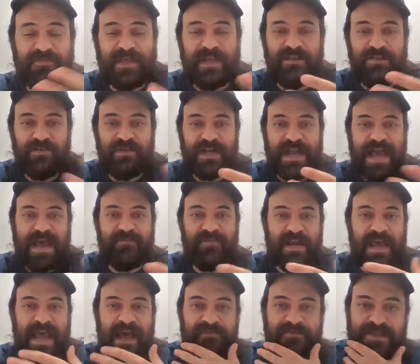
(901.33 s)
that you can have
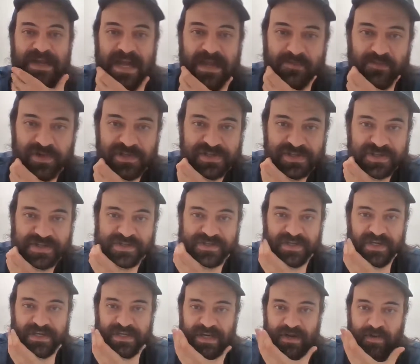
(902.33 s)
at halftime, which is
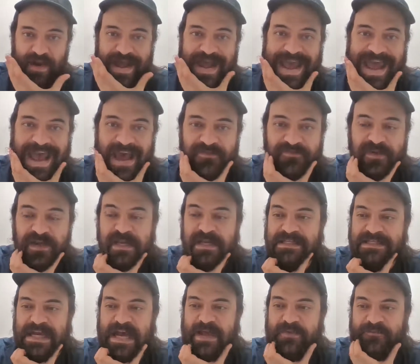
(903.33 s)
a
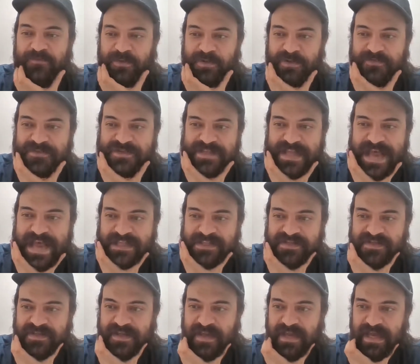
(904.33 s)
halftime full of
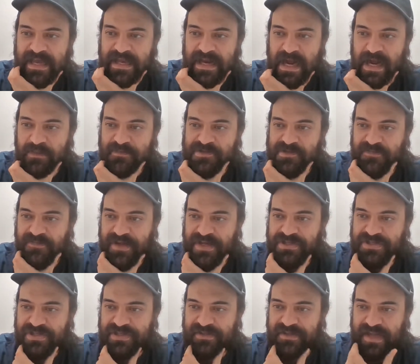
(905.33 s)
stats and
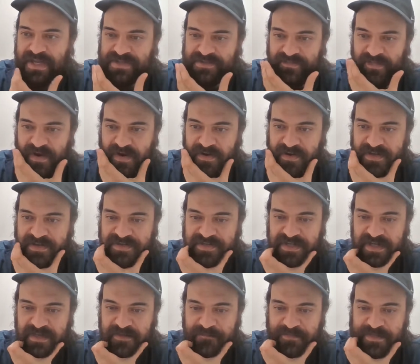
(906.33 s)
observation as far as
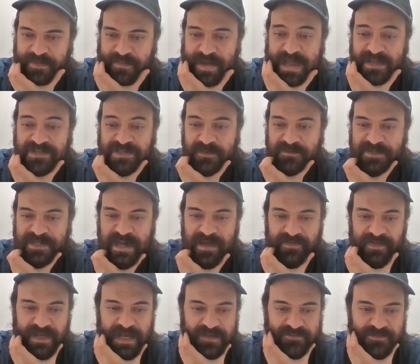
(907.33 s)
the matchups and
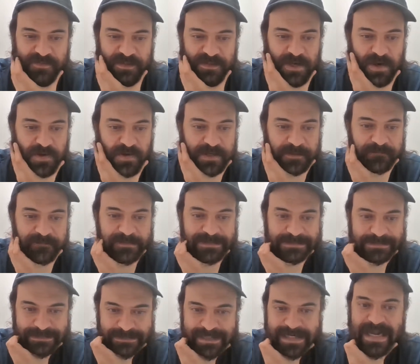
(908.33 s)
how the game's been going.
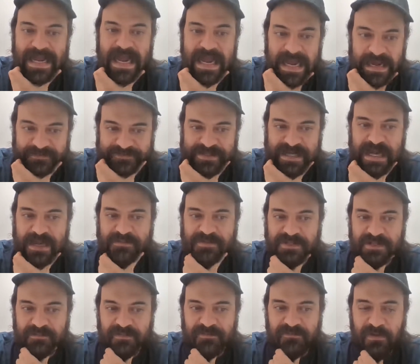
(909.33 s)
Half
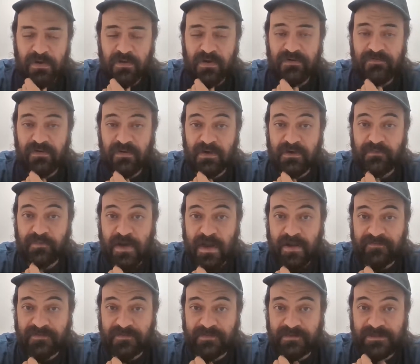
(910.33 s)
times can be very, very
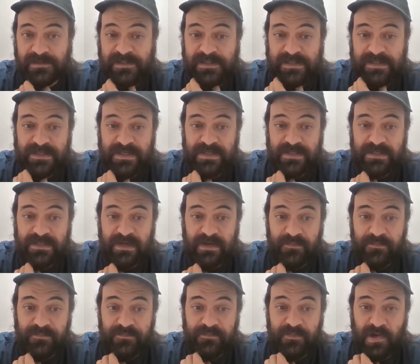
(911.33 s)
profitable
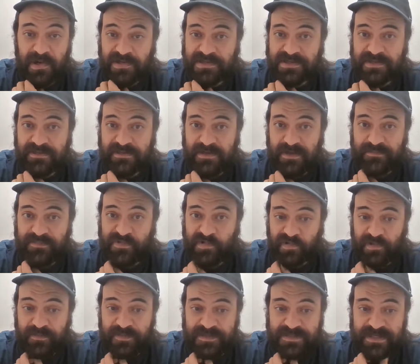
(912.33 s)
come March, come
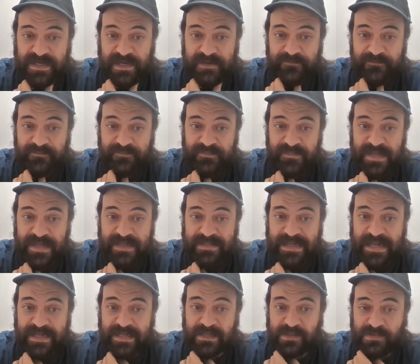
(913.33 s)
tournament time.
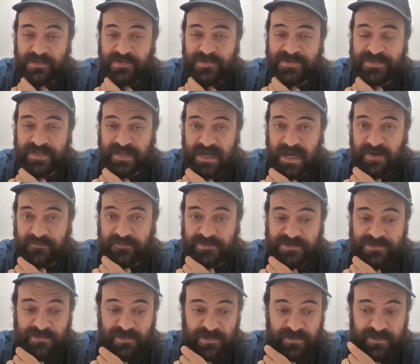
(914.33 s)
And that includes the
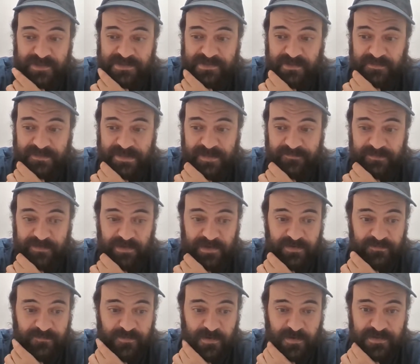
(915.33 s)
conference tournament. So I'm definitely
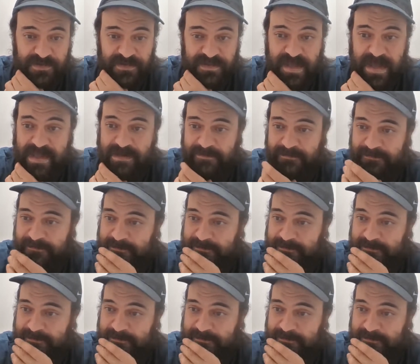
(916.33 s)
looking forward to that.